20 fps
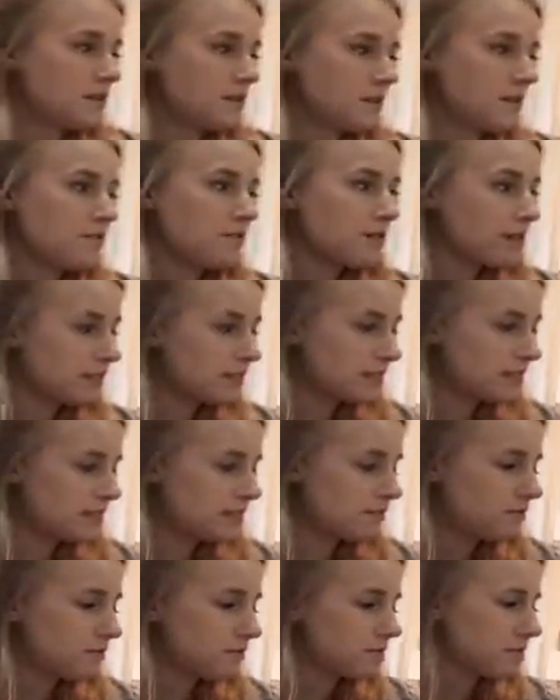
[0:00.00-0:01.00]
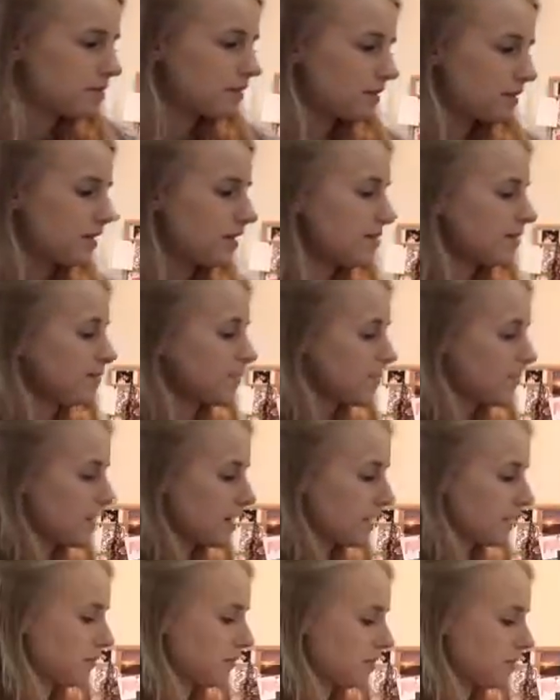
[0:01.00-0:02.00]
know x equals 3,
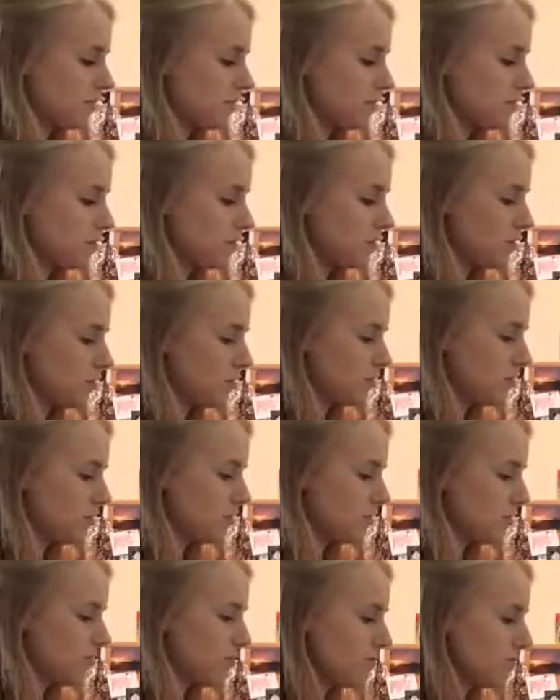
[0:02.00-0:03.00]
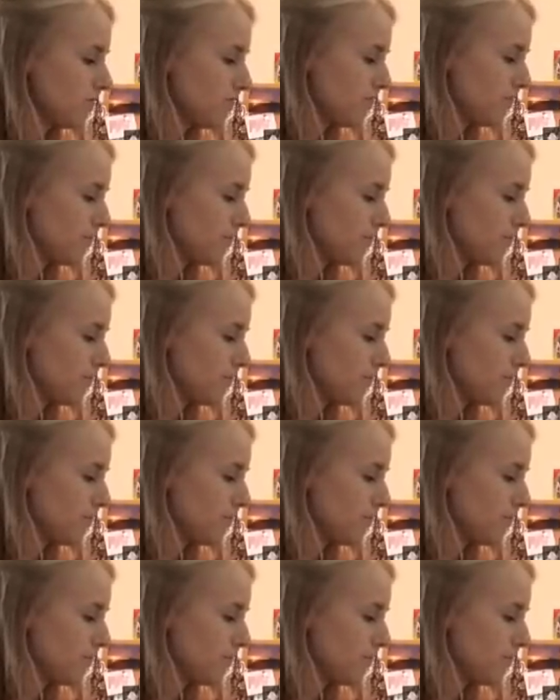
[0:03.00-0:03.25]
I'm going to do 2